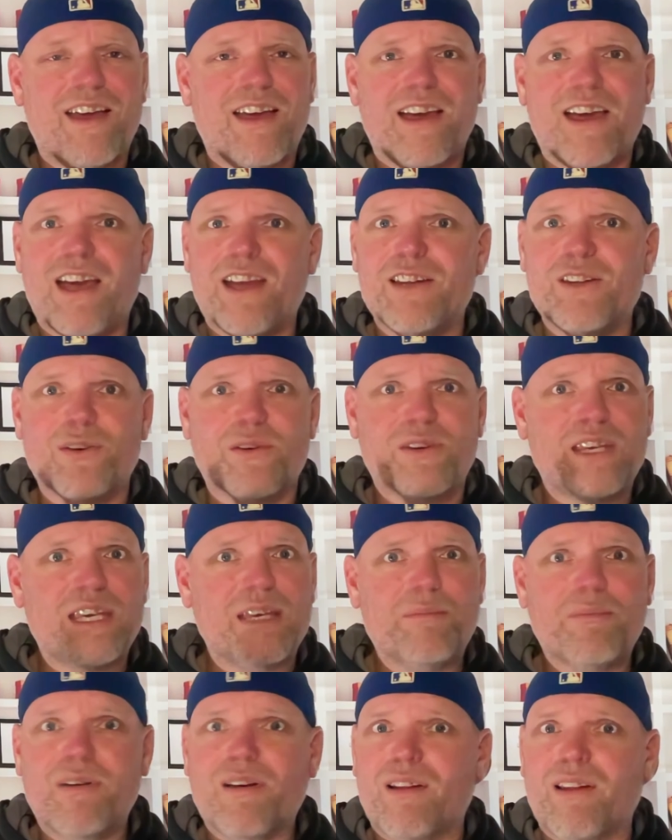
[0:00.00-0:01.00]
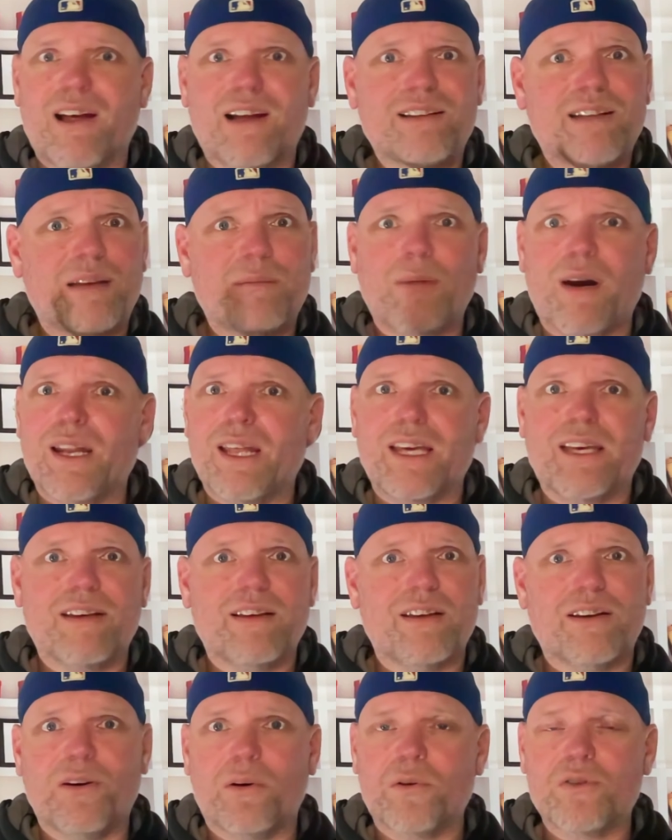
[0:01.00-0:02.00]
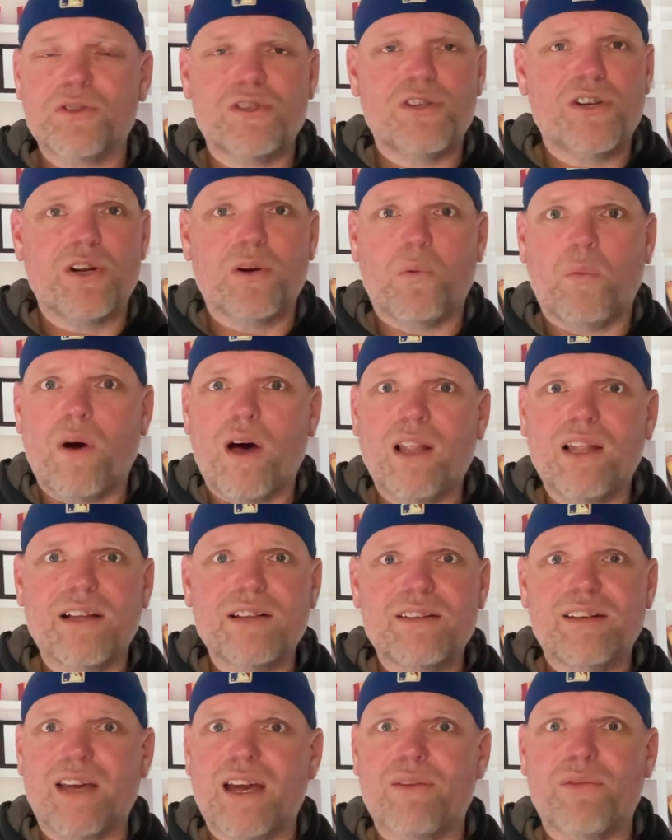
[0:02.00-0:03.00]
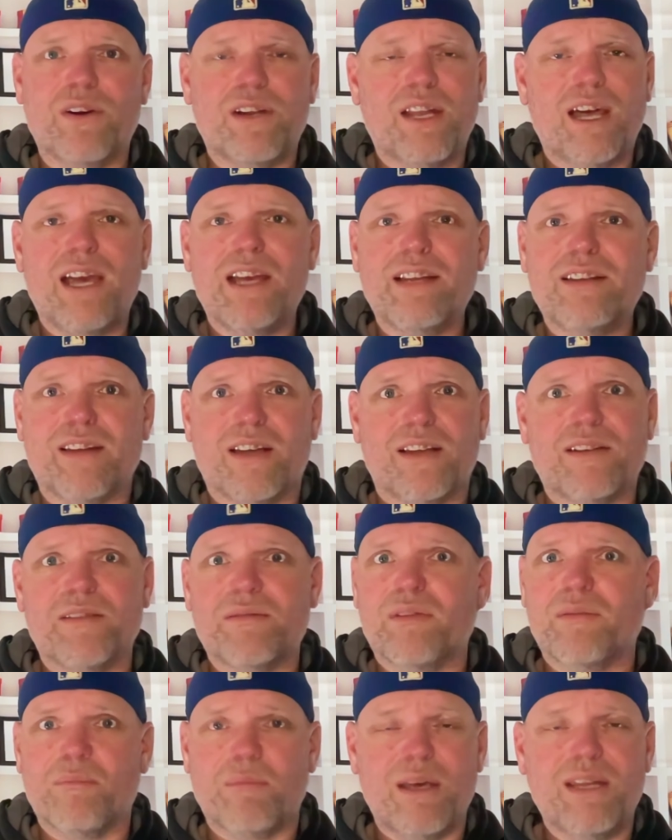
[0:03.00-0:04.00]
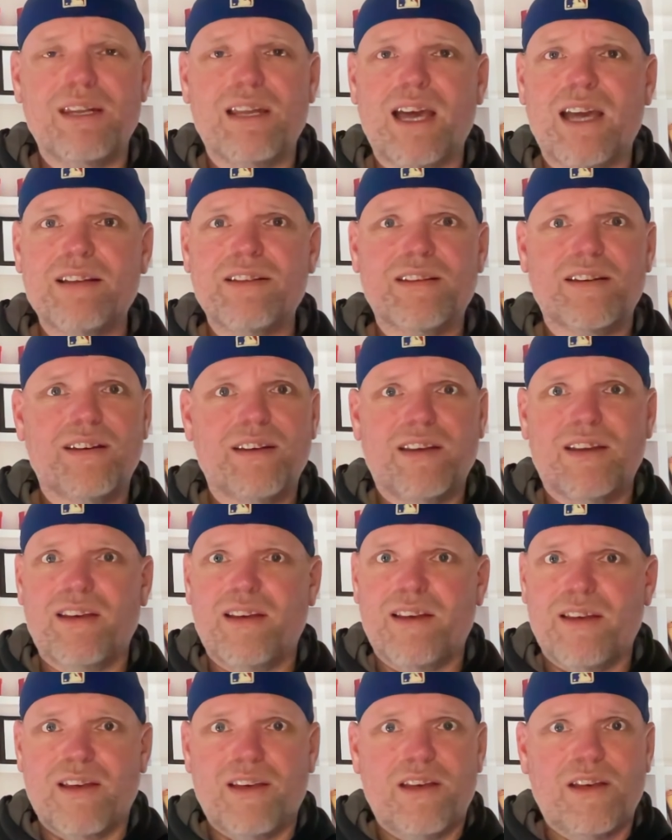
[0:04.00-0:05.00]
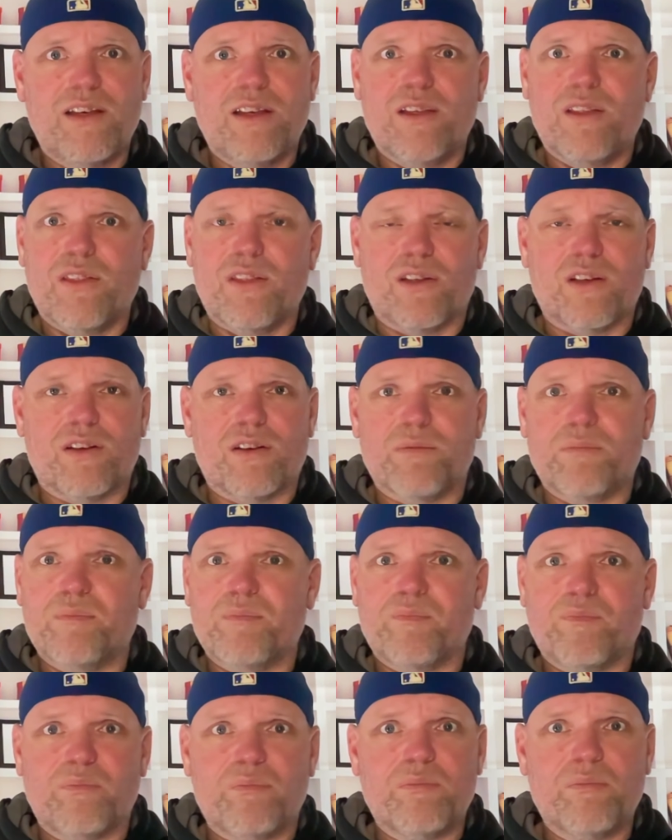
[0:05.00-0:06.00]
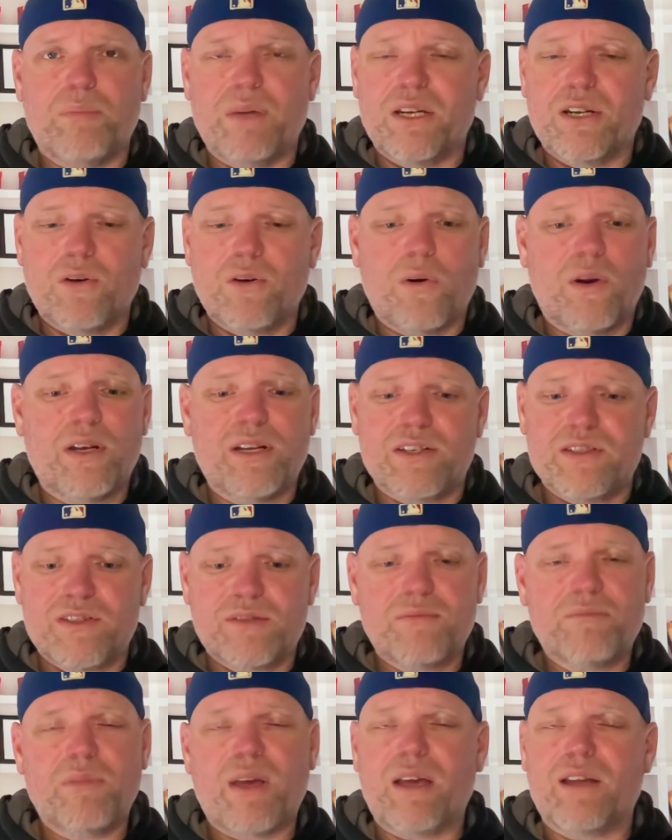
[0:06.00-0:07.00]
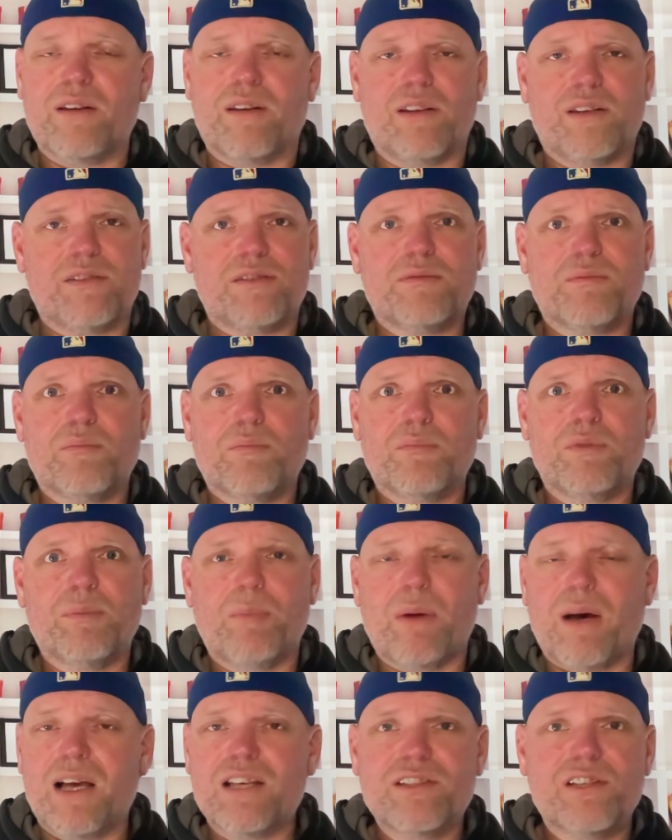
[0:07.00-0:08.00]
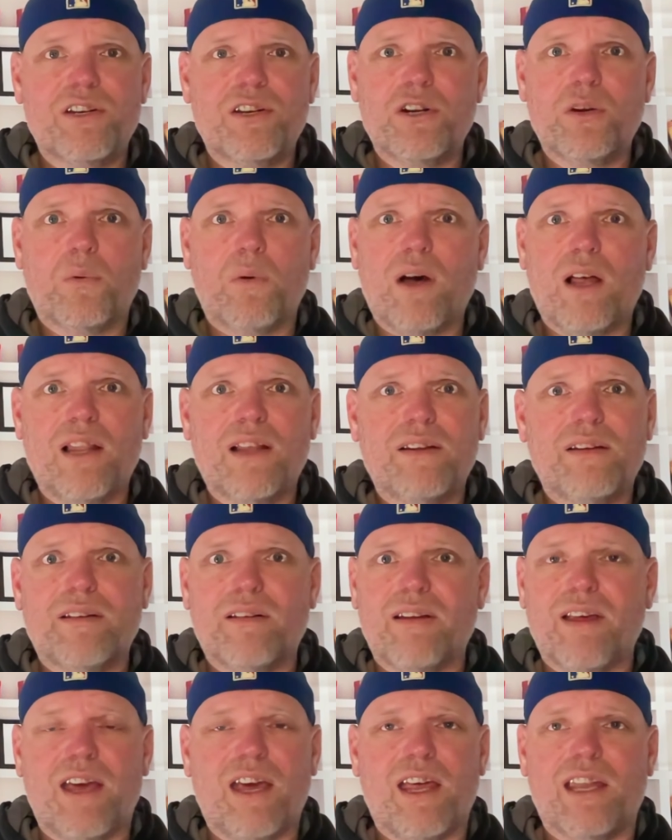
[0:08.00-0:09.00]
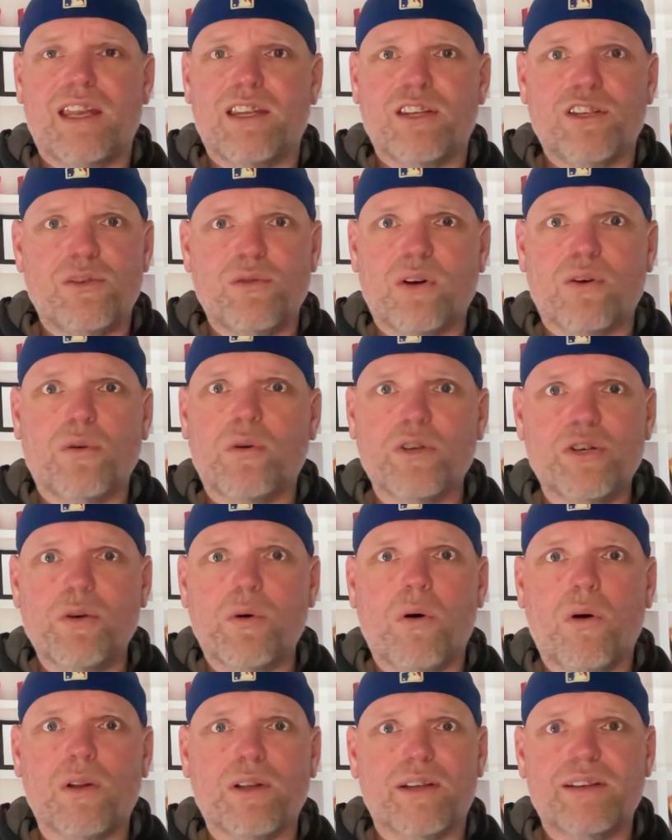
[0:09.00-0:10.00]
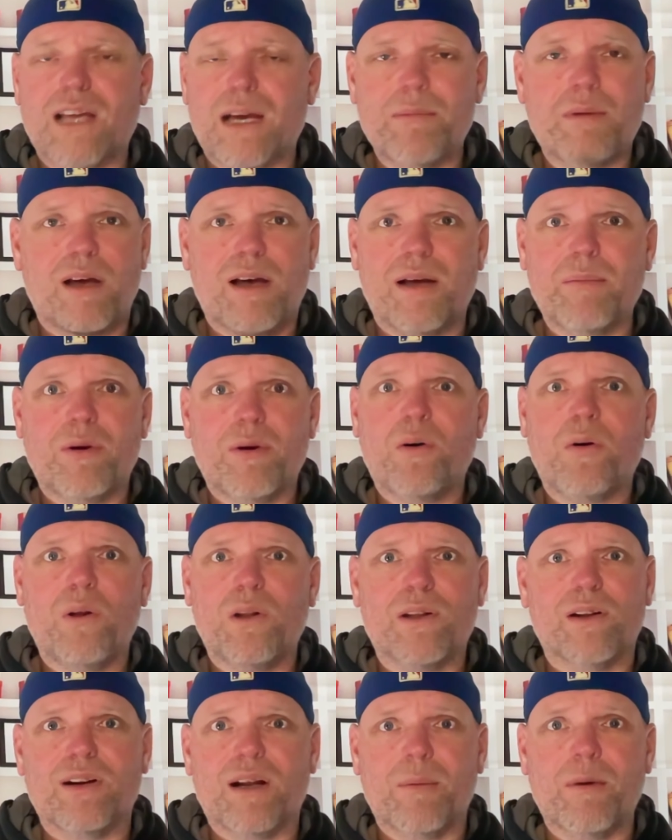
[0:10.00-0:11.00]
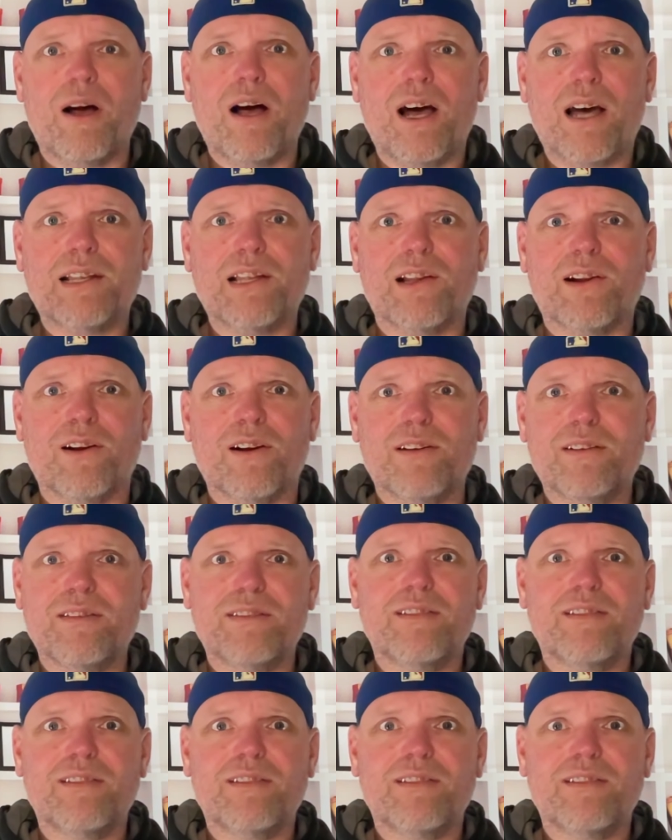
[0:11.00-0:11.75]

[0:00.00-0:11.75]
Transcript: and you keep collecting money. It goes into your wallet every night at midnight. The Bitcoin is deposited in your wallet, and you hold it. I'm a holder. I'm a hodler.